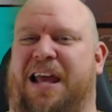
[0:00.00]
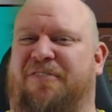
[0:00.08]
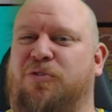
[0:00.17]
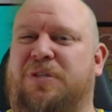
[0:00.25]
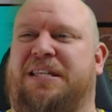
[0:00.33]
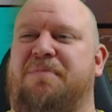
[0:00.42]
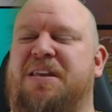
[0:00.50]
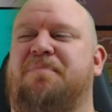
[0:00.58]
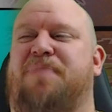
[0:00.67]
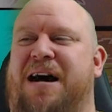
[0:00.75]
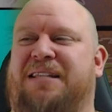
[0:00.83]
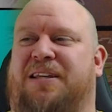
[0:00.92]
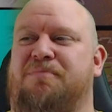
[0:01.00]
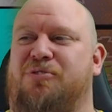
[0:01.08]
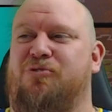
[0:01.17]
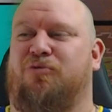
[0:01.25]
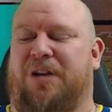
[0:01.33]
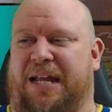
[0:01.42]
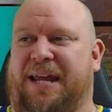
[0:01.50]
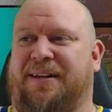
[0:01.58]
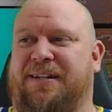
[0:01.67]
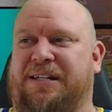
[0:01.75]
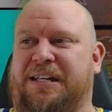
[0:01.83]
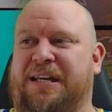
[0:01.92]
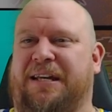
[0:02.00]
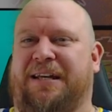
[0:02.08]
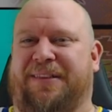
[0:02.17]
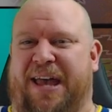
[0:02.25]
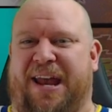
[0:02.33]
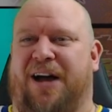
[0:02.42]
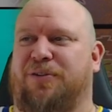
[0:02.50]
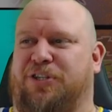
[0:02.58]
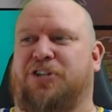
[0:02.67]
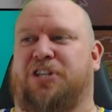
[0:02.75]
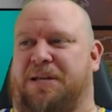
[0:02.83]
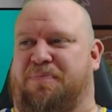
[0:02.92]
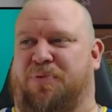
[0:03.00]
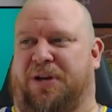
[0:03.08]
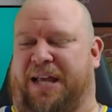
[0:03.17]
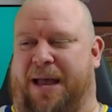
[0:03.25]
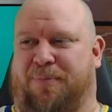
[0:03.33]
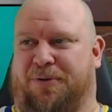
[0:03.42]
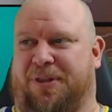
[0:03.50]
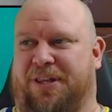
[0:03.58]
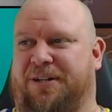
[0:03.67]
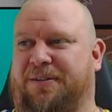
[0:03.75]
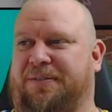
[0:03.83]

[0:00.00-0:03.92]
if it was something basketball related, then I was usually pretty happy with it.